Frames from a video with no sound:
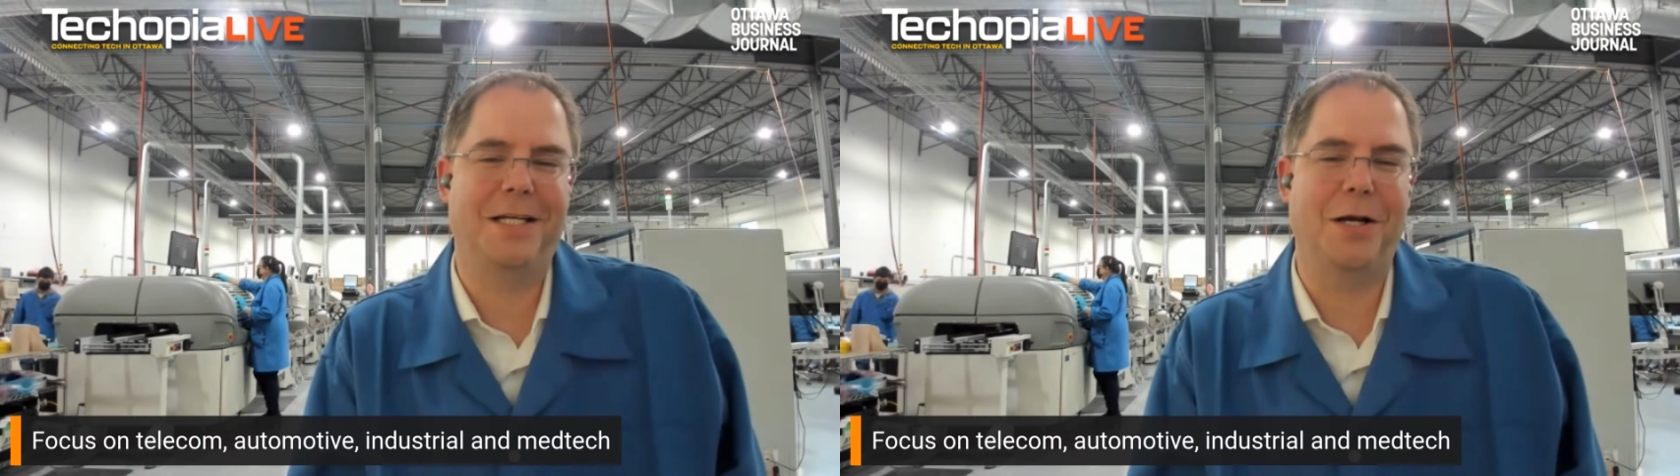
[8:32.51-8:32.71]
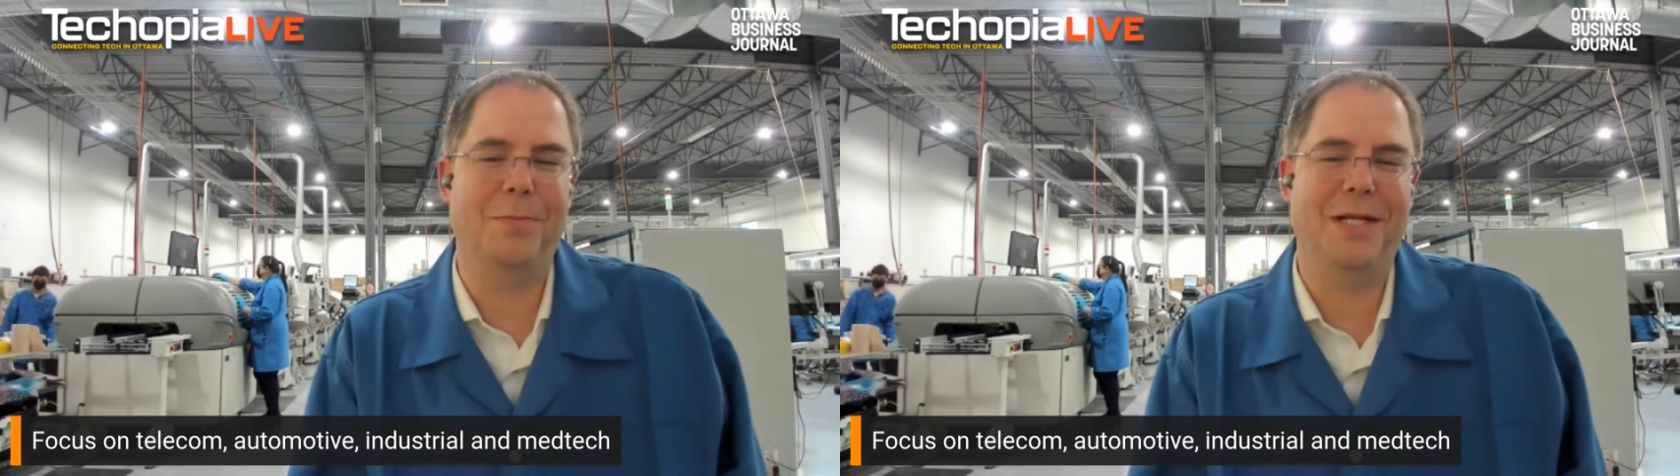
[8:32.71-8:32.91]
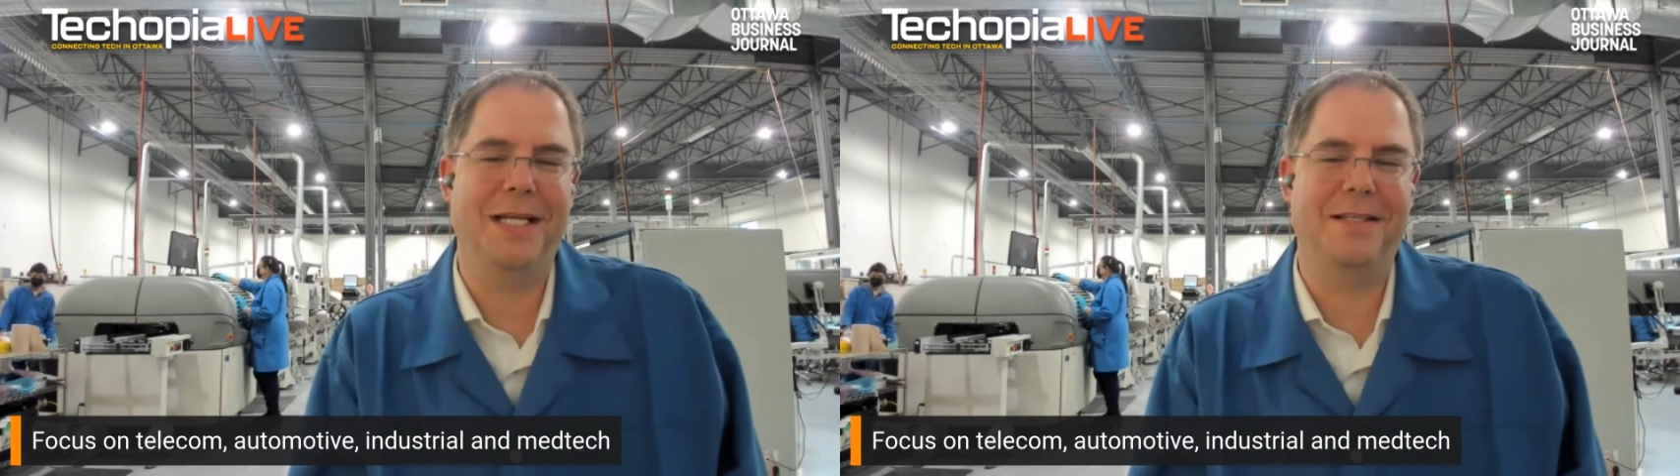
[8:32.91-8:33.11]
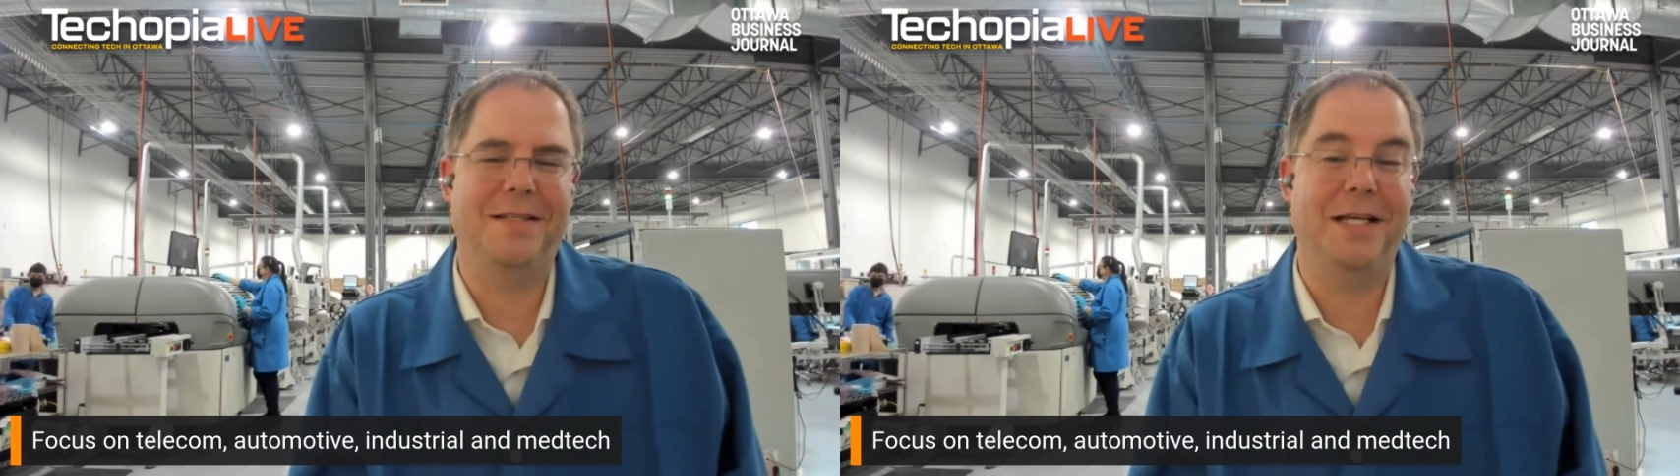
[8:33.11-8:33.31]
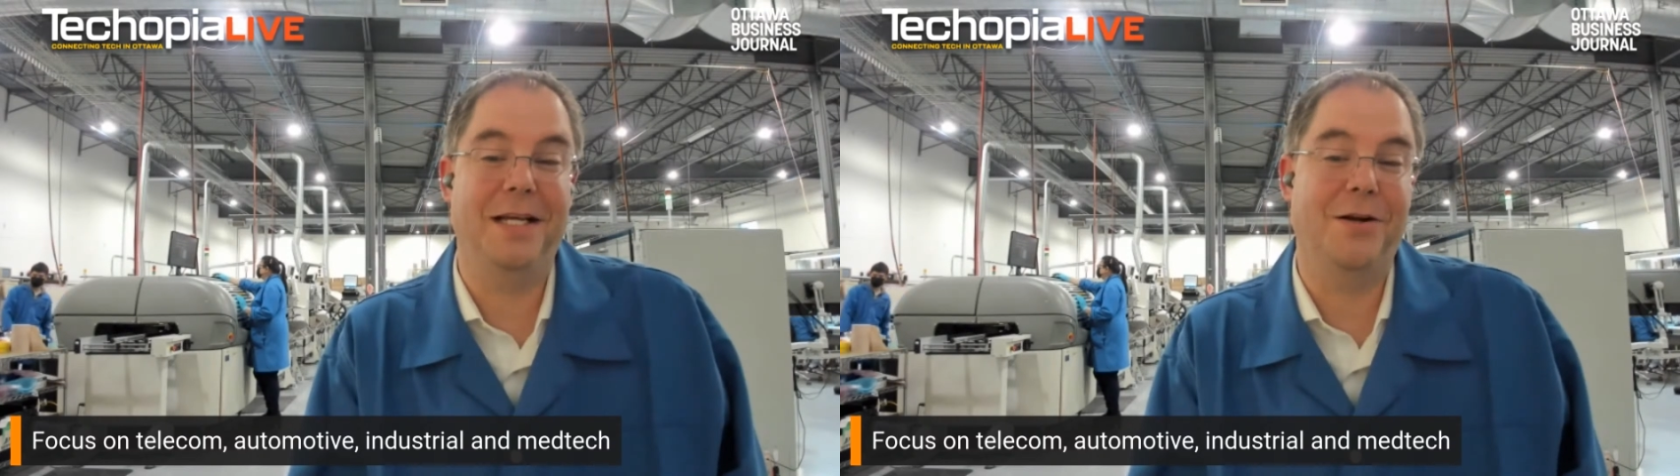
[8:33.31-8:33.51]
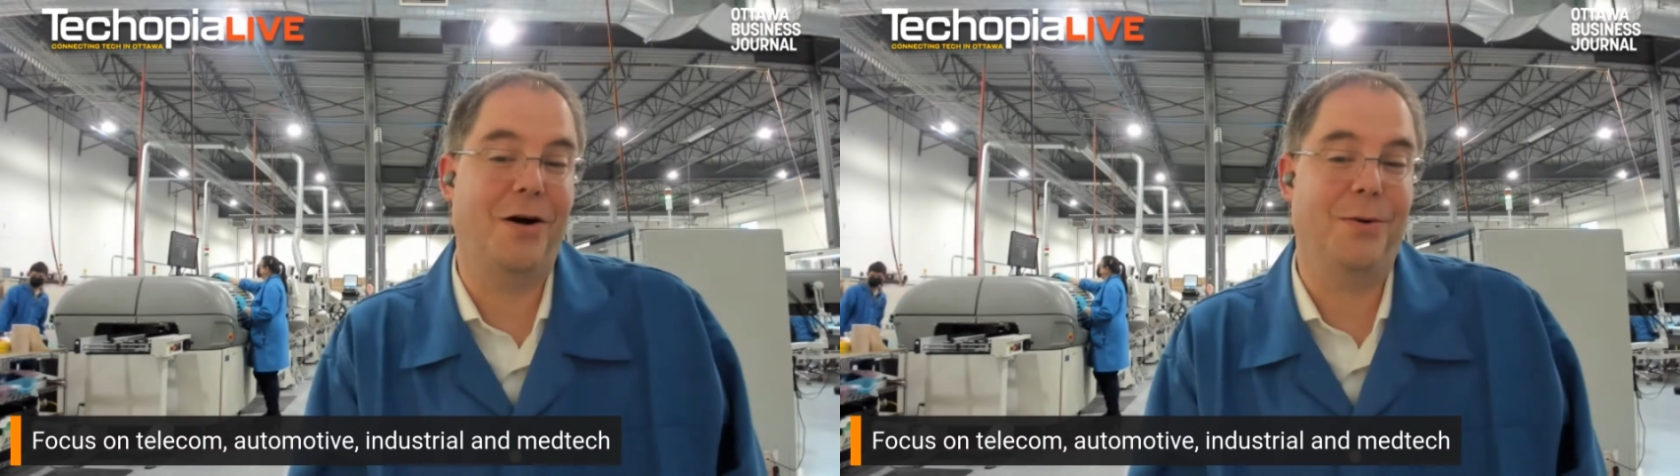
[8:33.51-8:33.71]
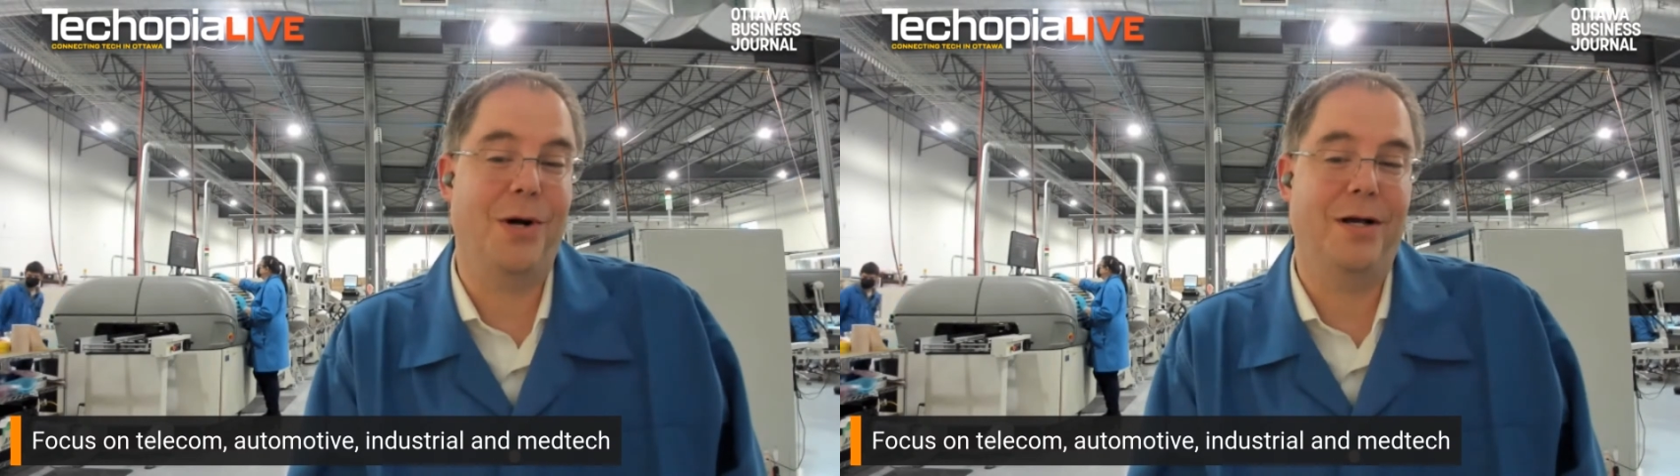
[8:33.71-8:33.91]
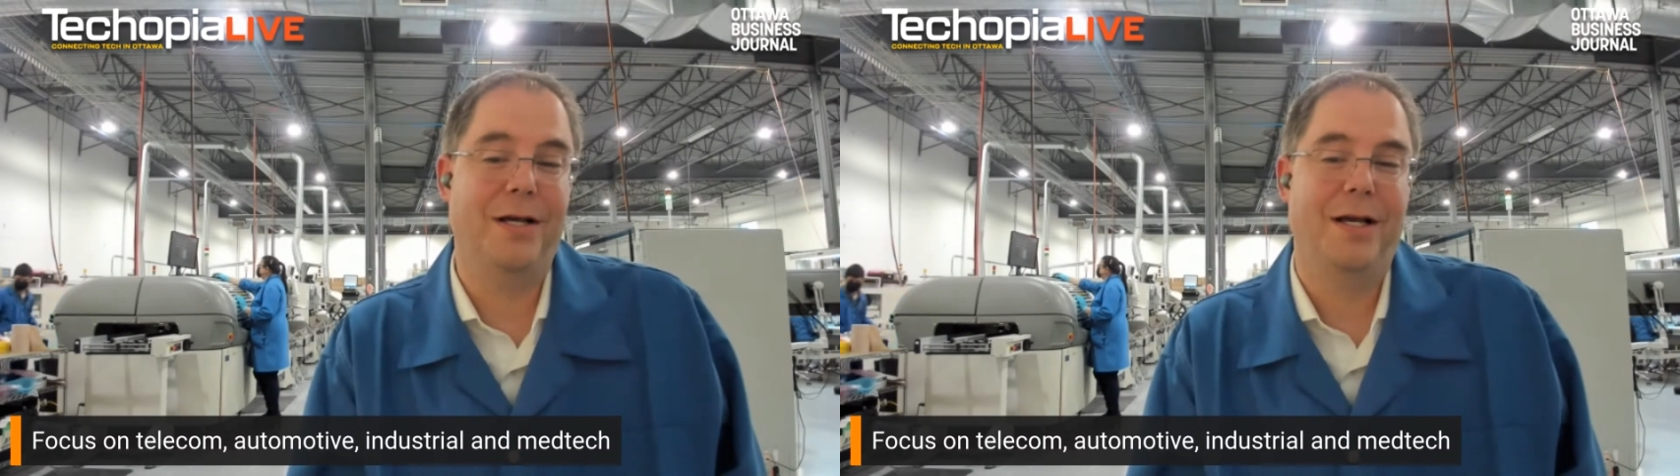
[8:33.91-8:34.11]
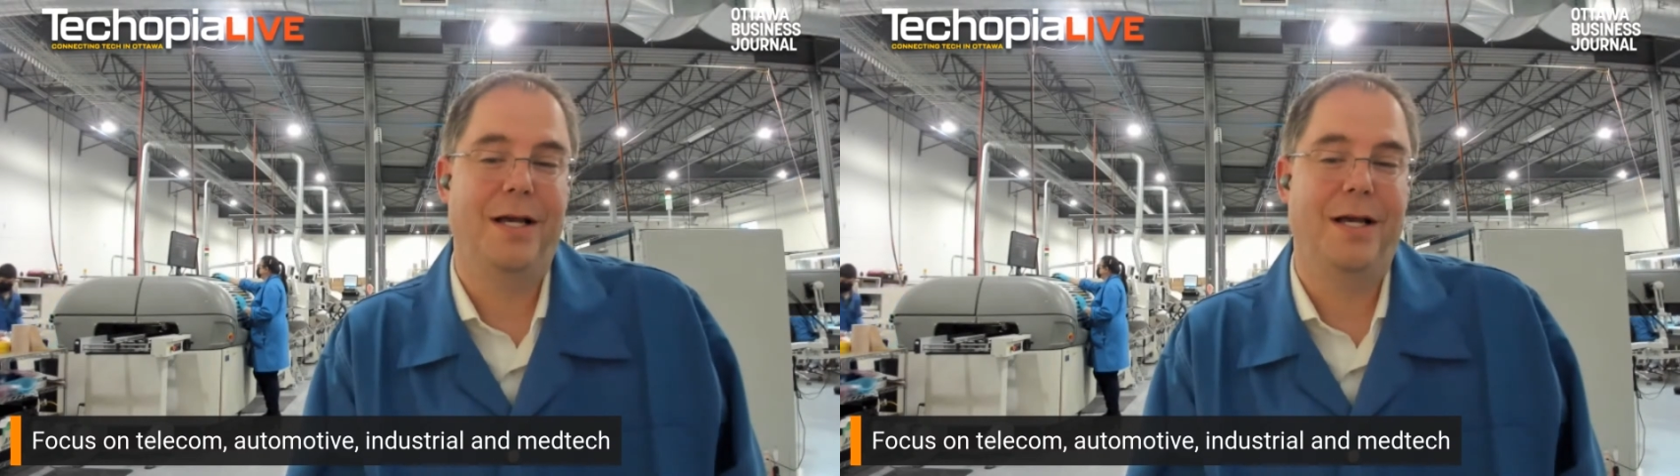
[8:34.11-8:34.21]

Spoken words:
companies in Ottawa,